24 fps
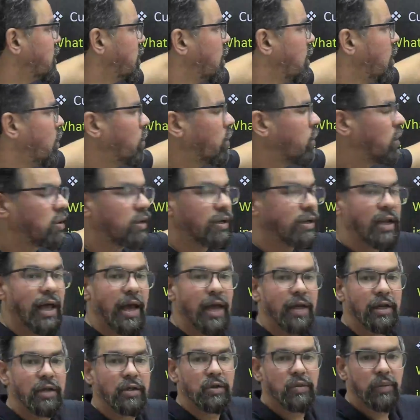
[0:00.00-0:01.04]

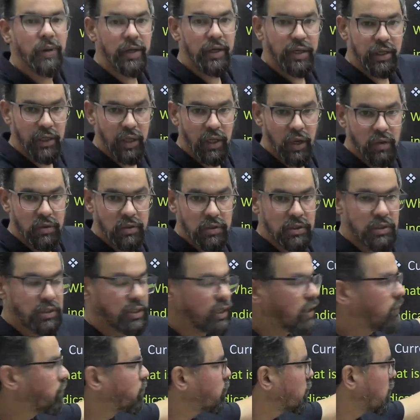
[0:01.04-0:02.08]
1,20,000,
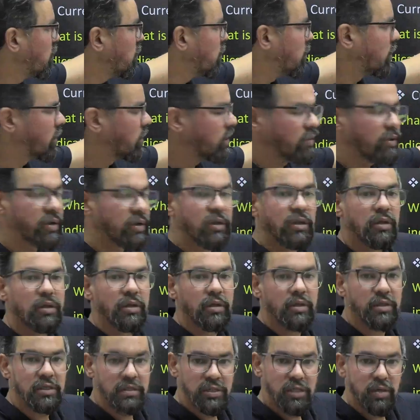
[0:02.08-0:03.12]
or whatever this
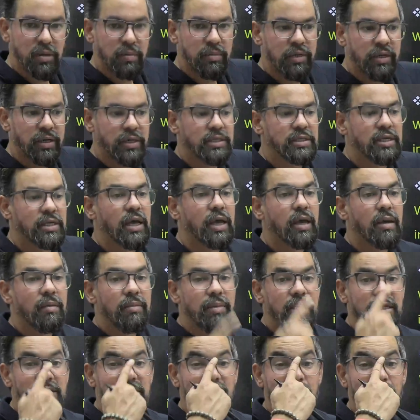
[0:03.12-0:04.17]
number is.
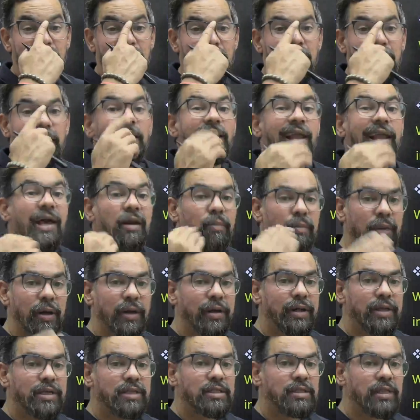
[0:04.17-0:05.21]
Basically their liabilities,
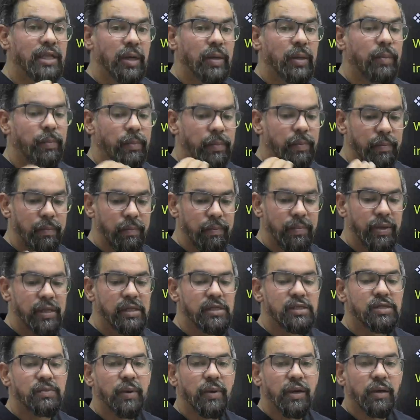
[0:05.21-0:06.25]
their bills
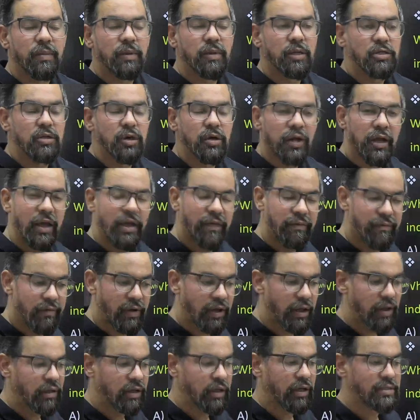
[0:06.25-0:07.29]
payables or
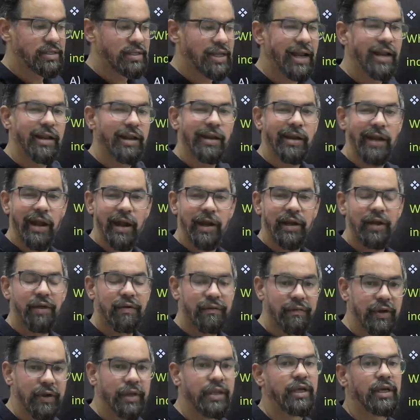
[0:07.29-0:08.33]
the salary, rent,
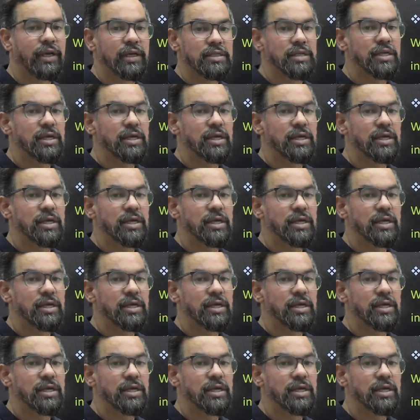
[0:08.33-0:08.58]
everything's